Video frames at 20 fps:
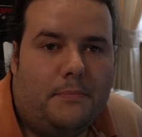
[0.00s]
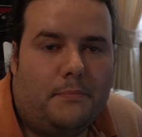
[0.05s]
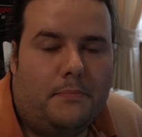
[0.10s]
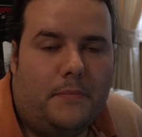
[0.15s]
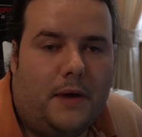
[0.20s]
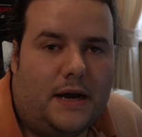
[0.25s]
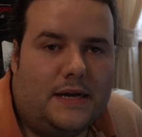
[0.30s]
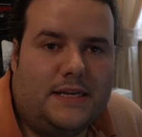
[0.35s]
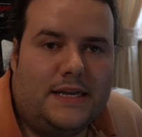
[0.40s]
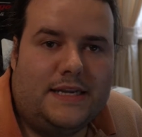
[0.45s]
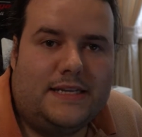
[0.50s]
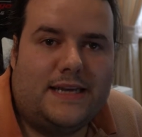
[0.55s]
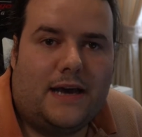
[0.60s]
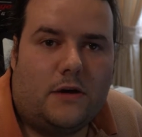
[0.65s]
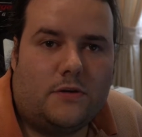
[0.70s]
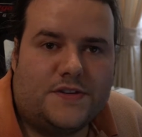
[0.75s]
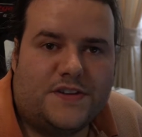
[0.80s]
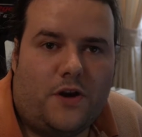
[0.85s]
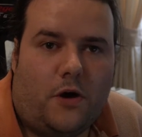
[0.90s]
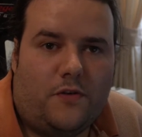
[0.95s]
My
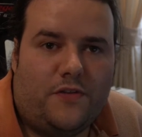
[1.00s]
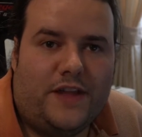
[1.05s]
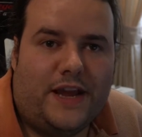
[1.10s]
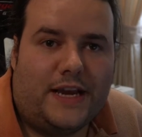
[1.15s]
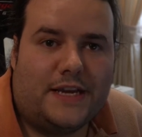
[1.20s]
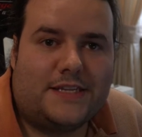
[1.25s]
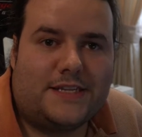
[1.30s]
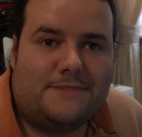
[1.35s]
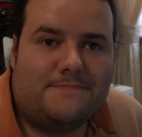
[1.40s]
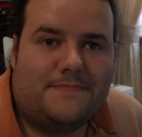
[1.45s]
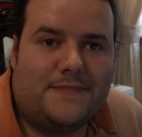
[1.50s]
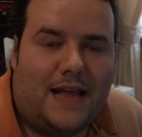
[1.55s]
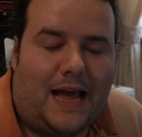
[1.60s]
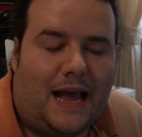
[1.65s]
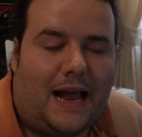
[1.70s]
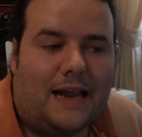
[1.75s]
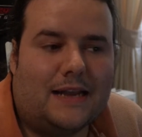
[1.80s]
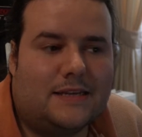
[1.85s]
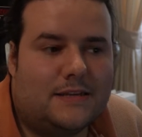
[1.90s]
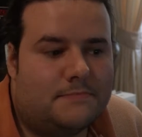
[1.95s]
details got nicked,
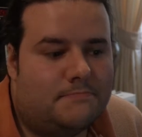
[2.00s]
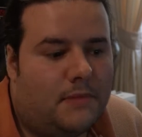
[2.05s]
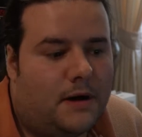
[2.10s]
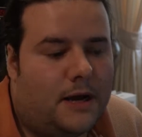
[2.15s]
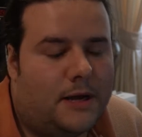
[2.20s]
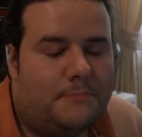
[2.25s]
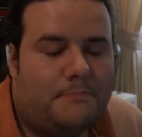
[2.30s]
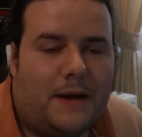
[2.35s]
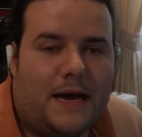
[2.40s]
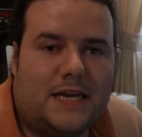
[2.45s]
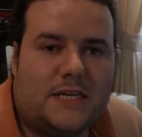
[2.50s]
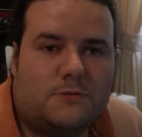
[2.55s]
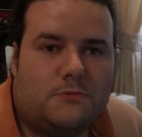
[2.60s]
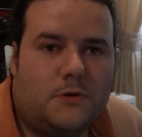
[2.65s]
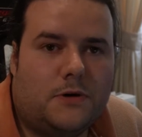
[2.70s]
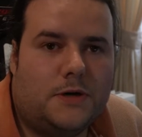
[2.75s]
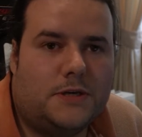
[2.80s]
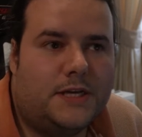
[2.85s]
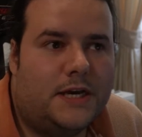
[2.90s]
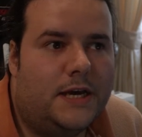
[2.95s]
and my
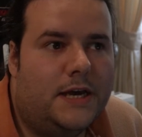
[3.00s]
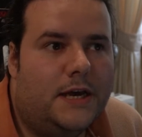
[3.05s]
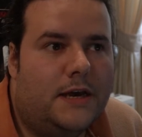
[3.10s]
password